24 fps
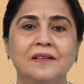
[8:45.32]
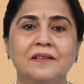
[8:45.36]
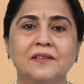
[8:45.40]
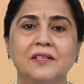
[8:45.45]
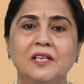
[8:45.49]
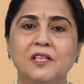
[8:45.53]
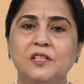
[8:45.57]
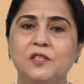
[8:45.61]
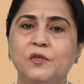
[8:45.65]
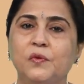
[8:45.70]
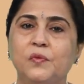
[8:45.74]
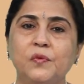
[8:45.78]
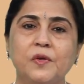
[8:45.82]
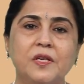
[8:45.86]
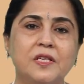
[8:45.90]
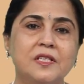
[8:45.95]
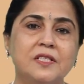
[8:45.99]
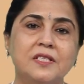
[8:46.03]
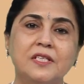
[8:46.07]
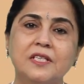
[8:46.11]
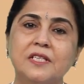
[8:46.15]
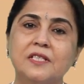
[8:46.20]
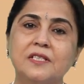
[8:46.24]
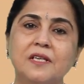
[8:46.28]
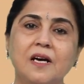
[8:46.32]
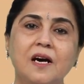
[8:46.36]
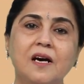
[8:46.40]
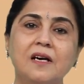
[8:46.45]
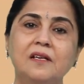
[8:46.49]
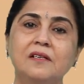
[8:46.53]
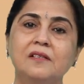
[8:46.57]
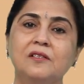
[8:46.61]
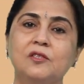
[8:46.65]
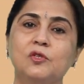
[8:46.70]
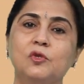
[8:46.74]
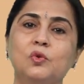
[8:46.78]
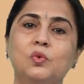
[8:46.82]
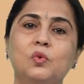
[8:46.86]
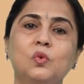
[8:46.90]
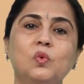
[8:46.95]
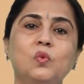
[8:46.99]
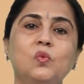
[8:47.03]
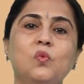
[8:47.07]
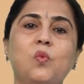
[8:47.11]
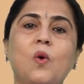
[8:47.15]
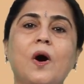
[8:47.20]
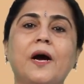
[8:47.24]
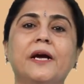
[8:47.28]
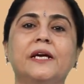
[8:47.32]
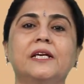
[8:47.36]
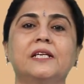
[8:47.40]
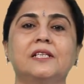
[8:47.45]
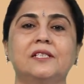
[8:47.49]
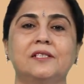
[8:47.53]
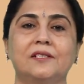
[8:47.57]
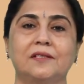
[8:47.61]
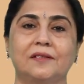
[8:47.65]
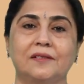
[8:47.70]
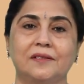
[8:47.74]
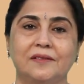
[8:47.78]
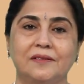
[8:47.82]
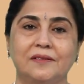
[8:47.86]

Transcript: The differences are too wide.